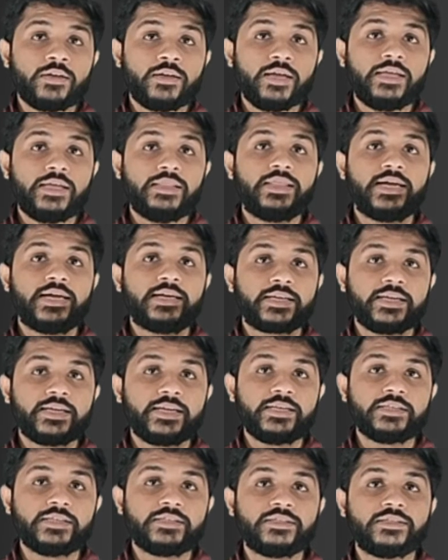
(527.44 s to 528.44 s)
in that
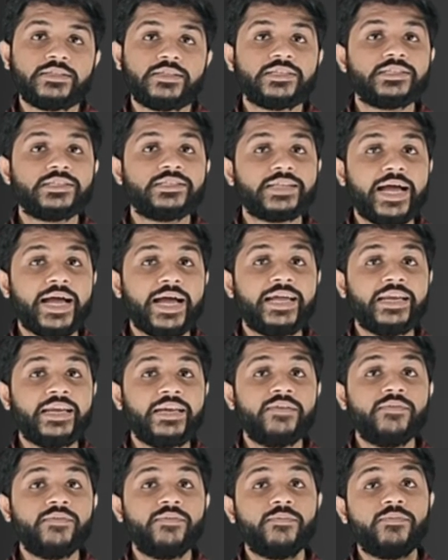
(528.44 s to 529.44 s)
case the
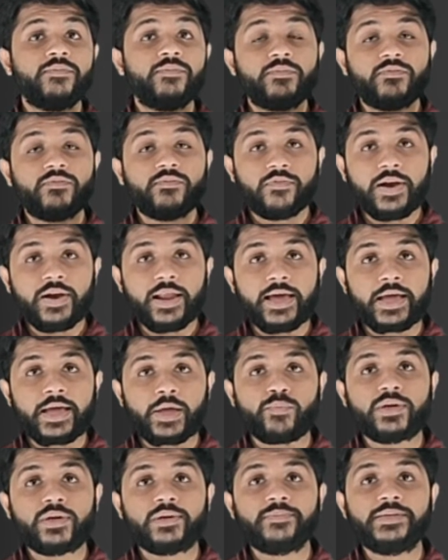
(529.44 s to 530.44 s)
sign
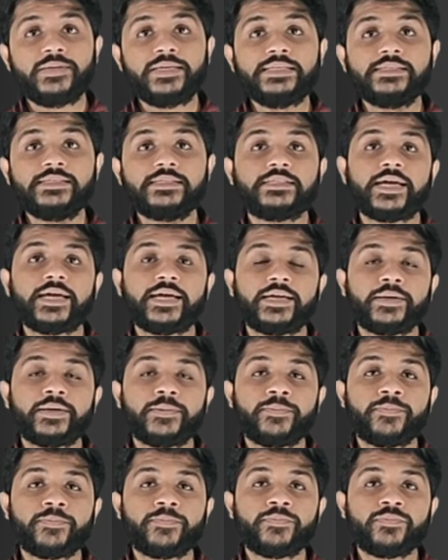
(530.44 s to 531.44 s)
flag will be set.
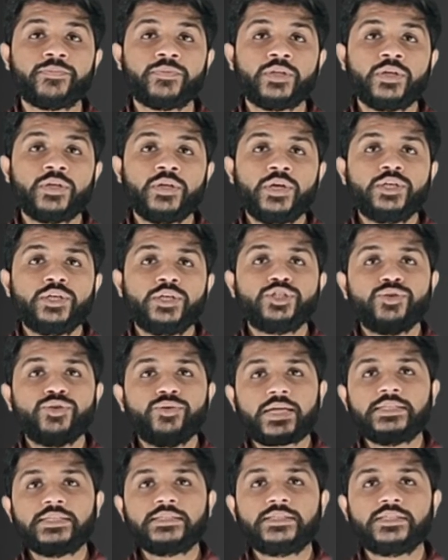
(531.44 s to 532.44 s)
So you
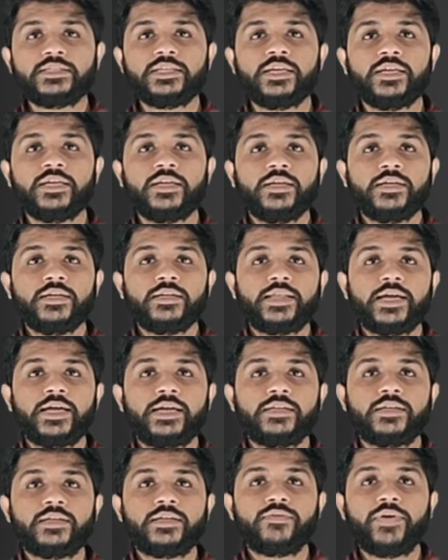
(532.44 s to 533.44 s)
can see
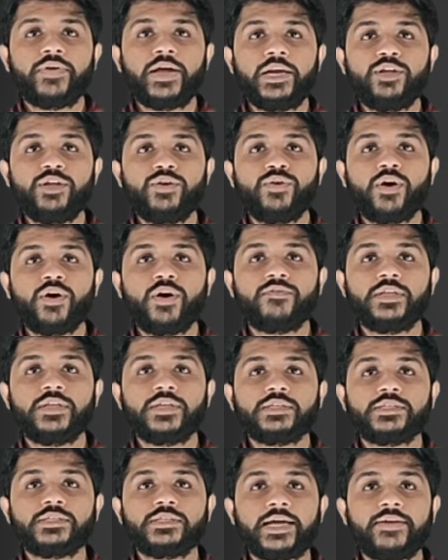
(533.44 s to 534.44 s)
that the value of
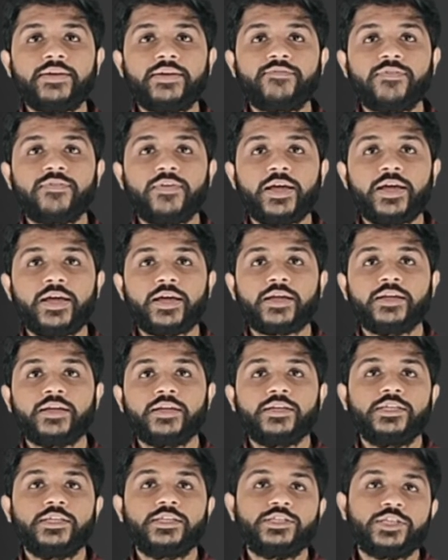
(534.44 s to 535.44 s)
the sign
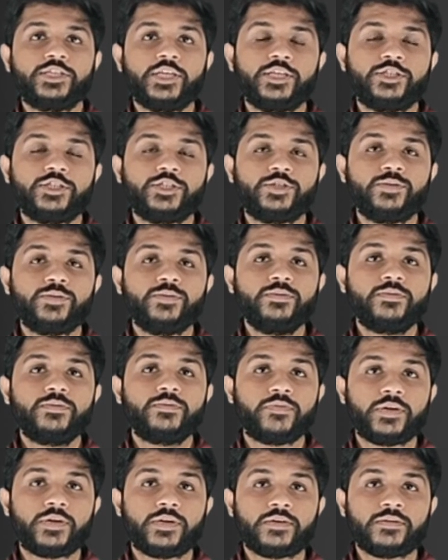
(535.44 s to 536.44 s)
flag is changed to
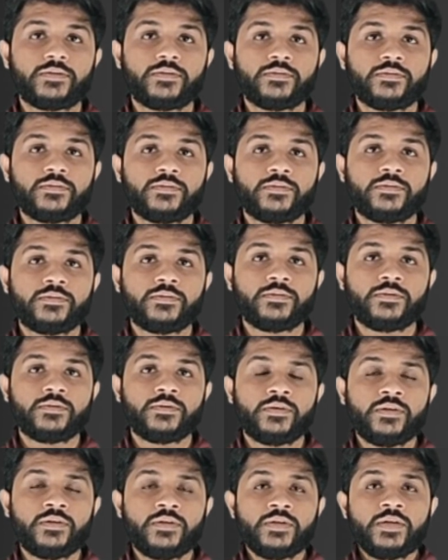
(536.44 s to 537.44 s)
1.
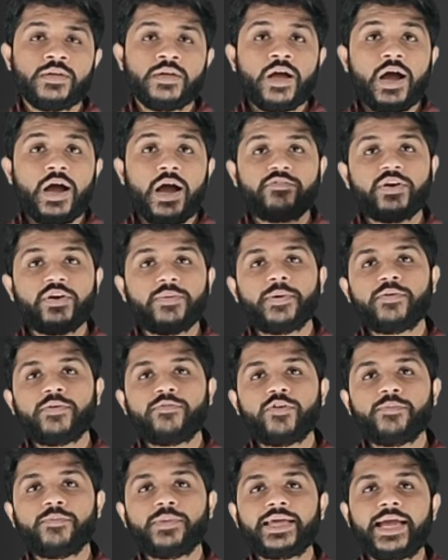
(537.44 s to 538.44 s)
After
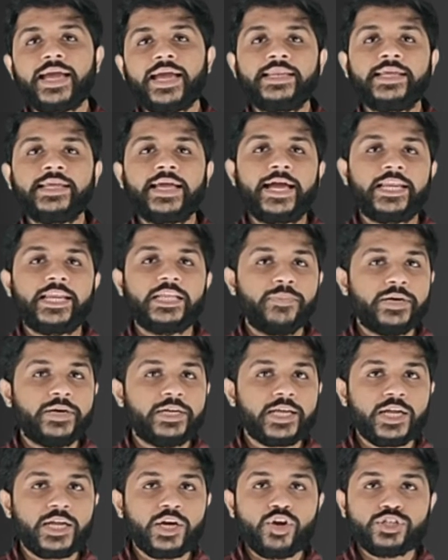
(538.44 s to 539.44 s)
performing any
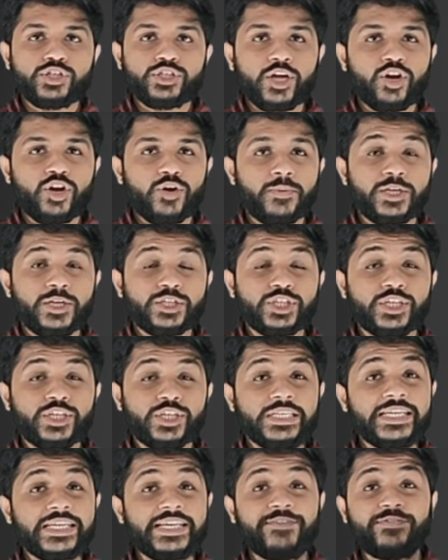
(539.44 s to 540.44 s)
arithmetic and logical
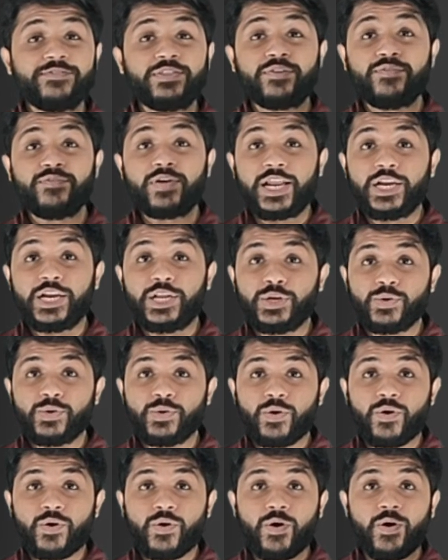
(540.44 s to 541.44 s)
operation, if the
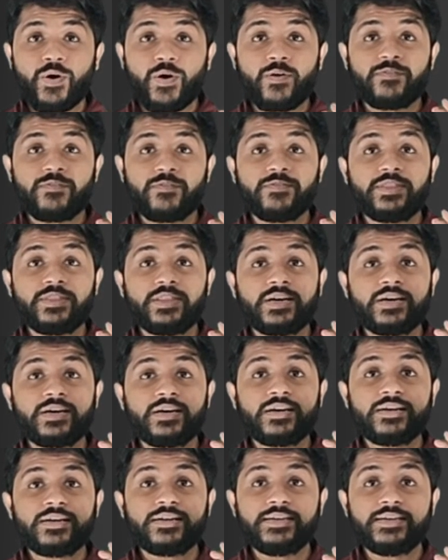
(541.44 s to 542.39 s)
value of the